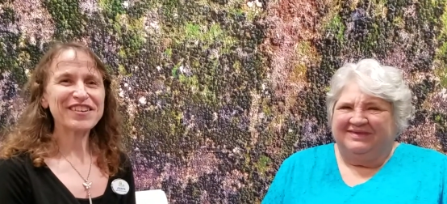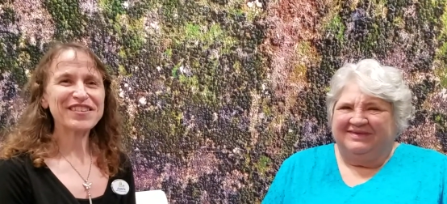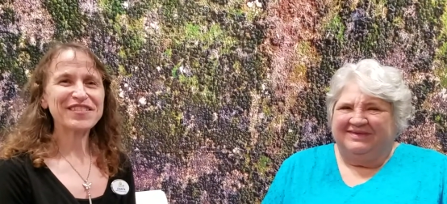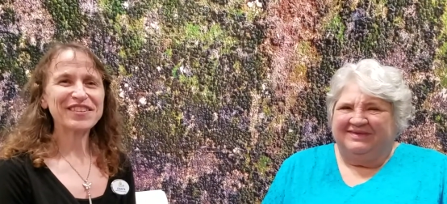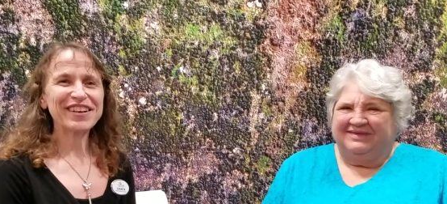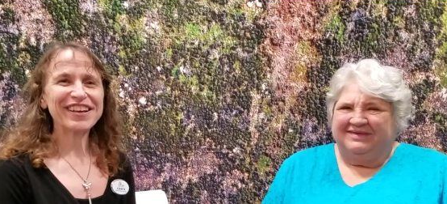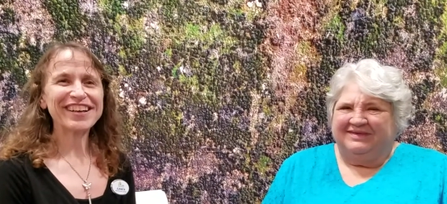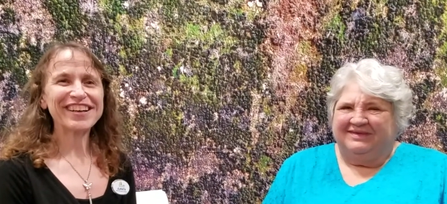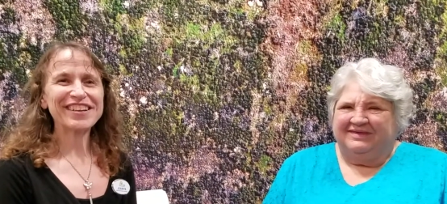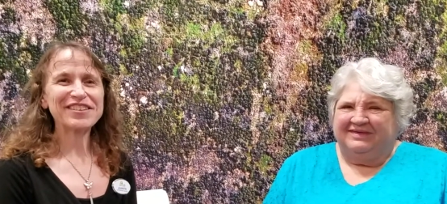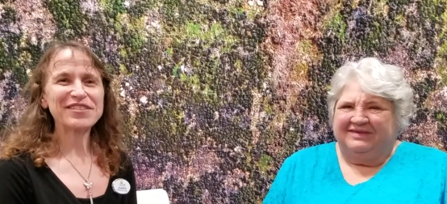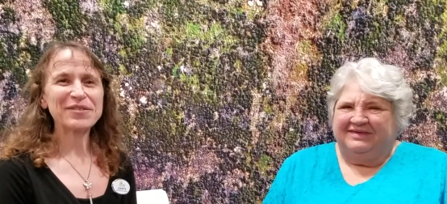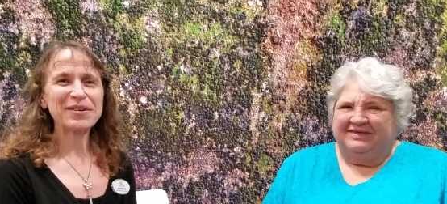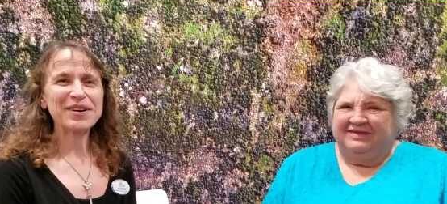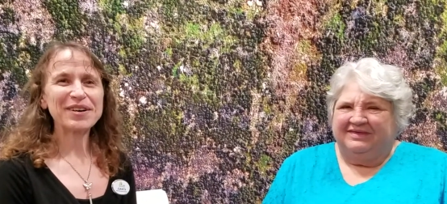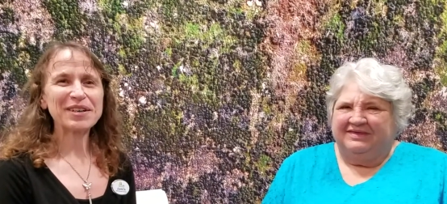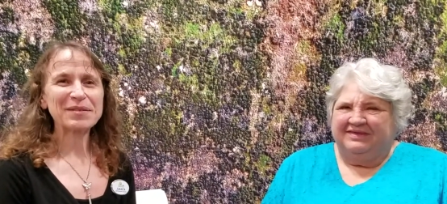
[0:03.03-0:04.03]
Speaker 1: Alright,
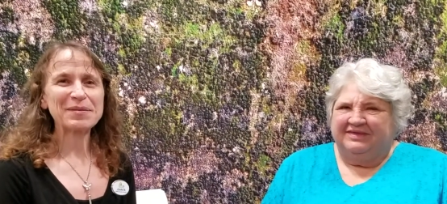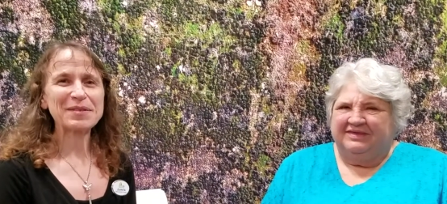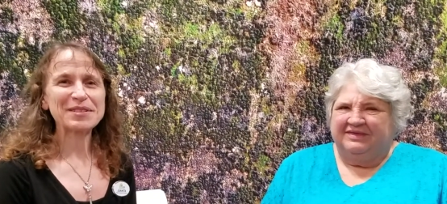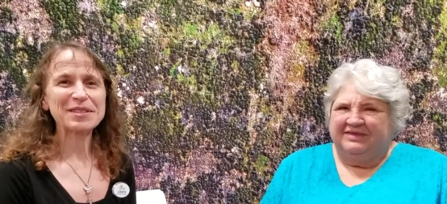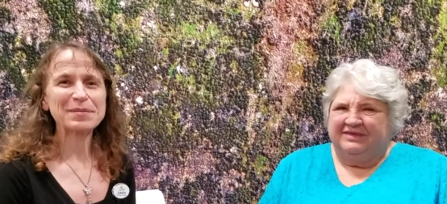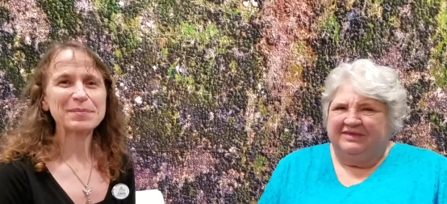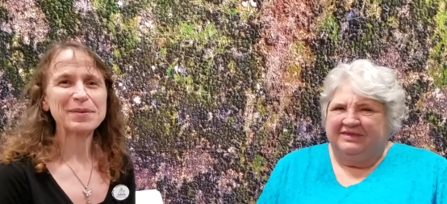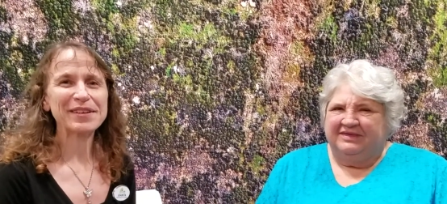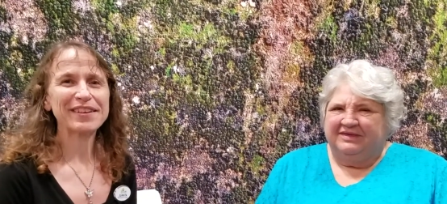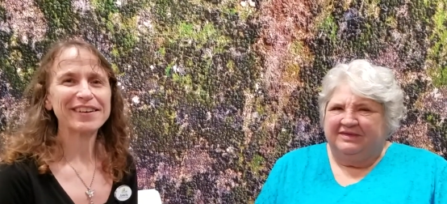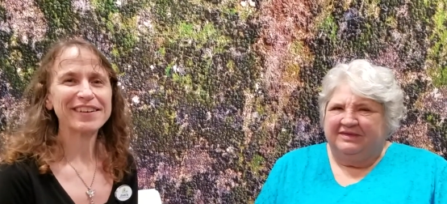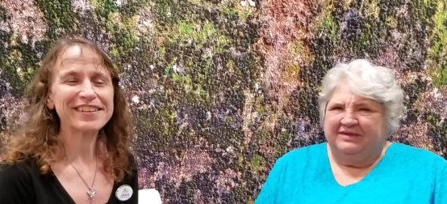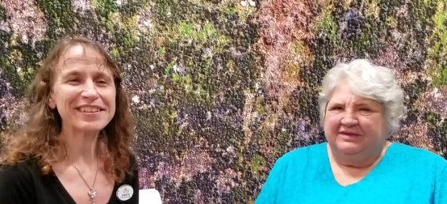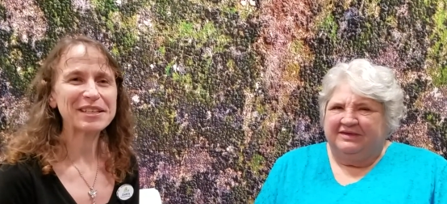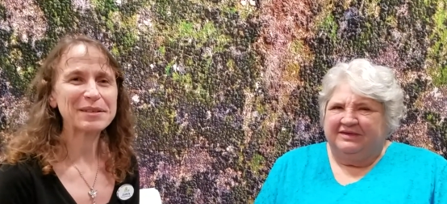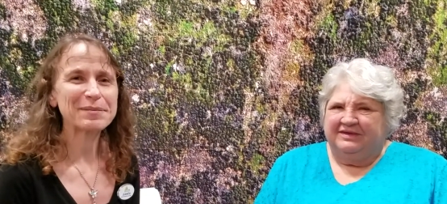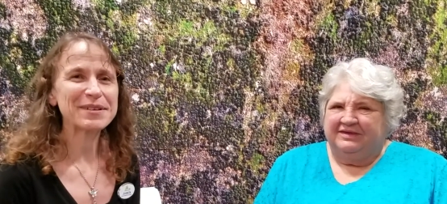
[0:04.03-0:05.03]
welcome. This is Beyond
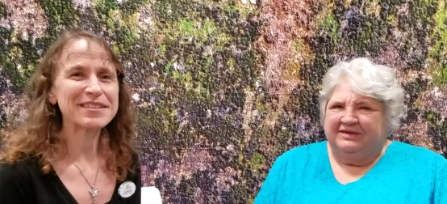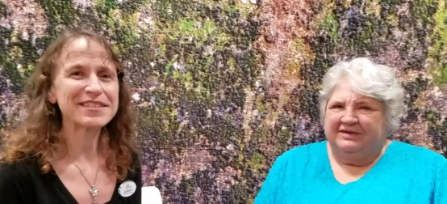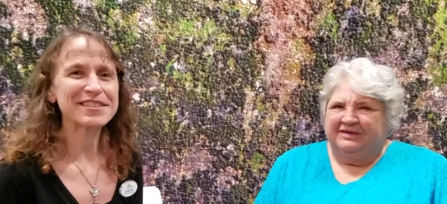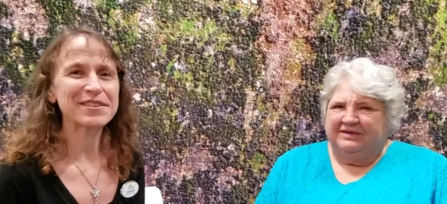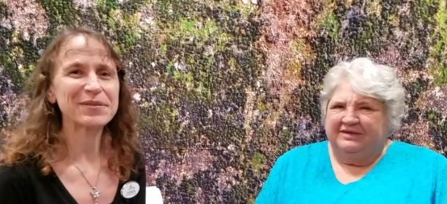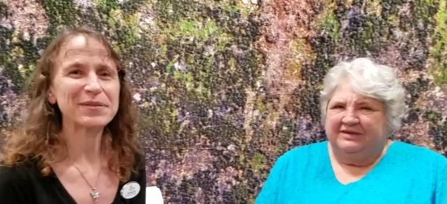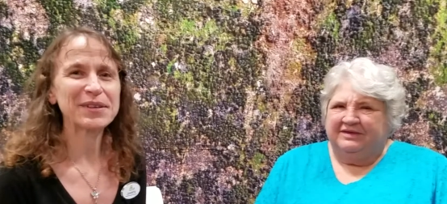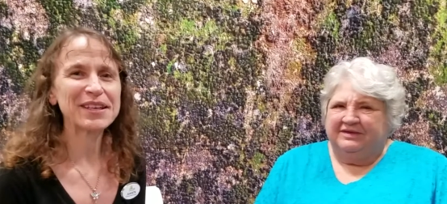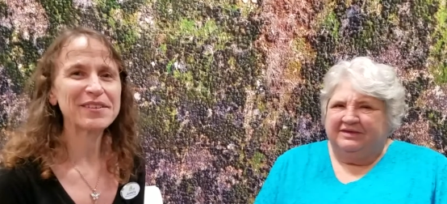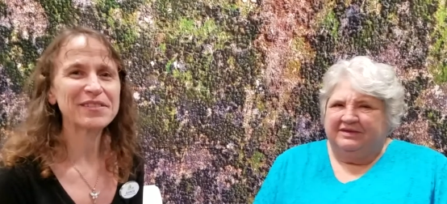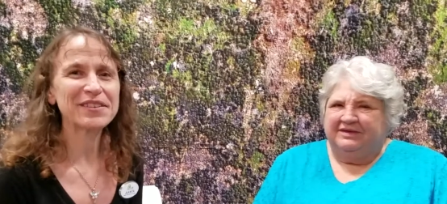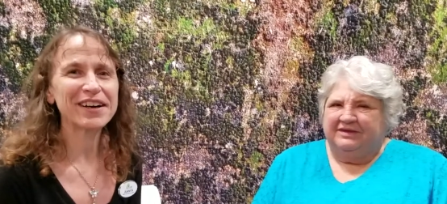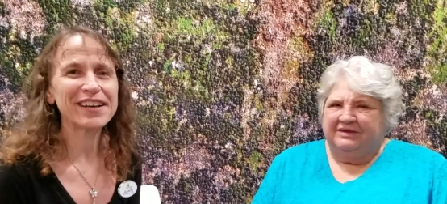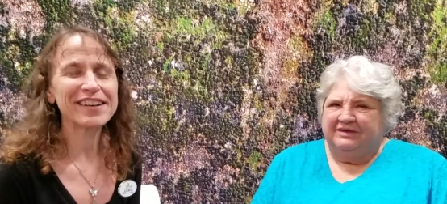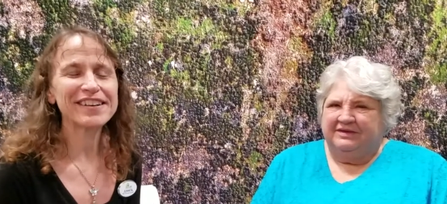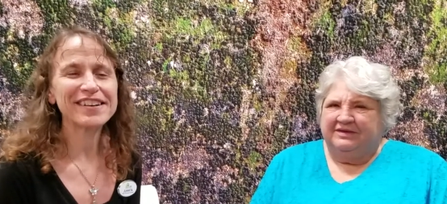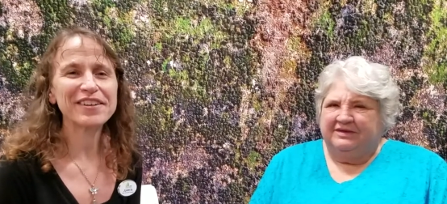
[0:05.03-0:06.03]
Limits, and we have
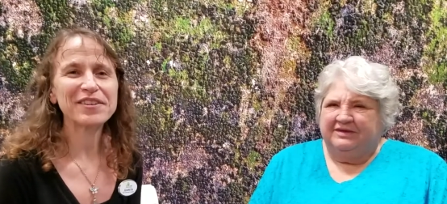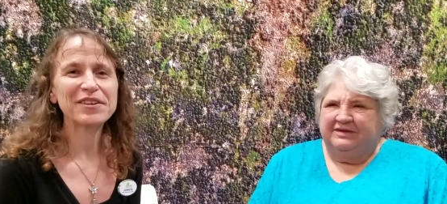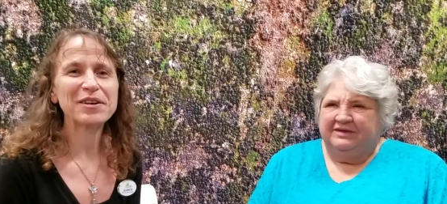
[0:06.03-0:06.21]
got another